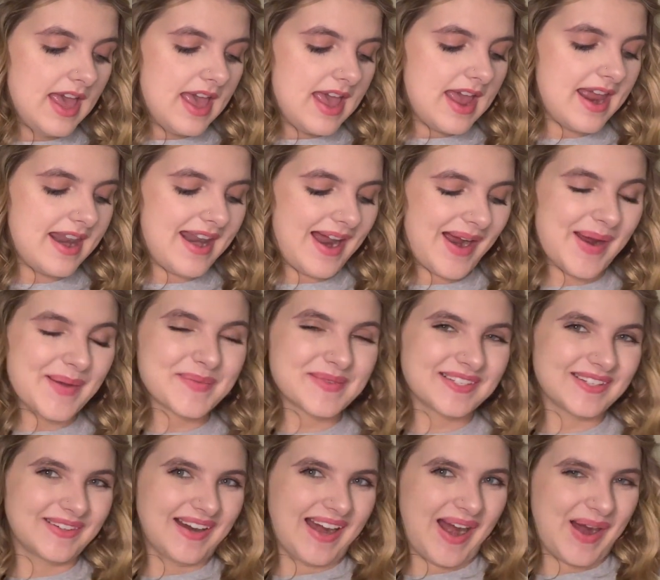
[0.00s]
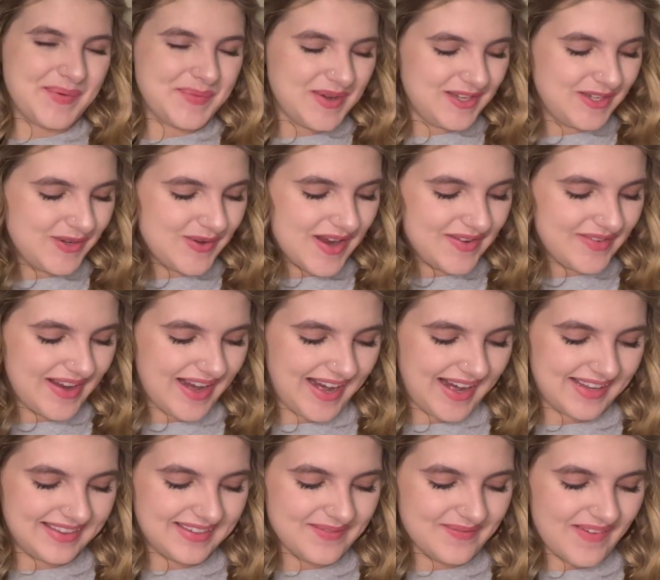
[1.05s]
and I'm so happy to have
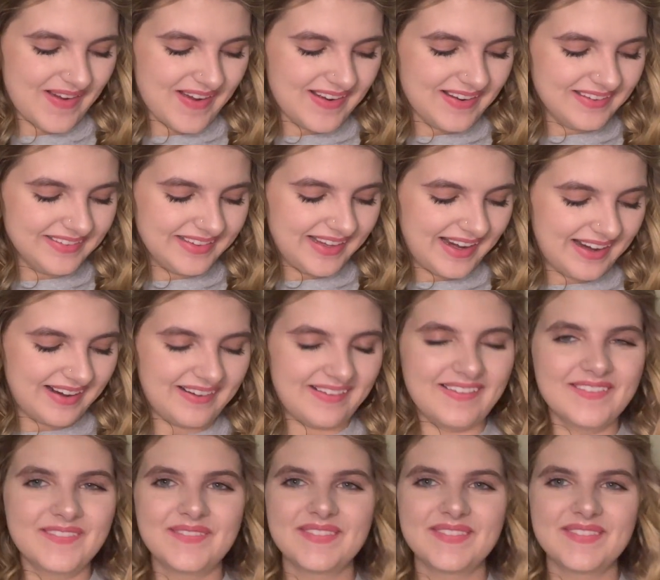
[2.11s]
had them all now.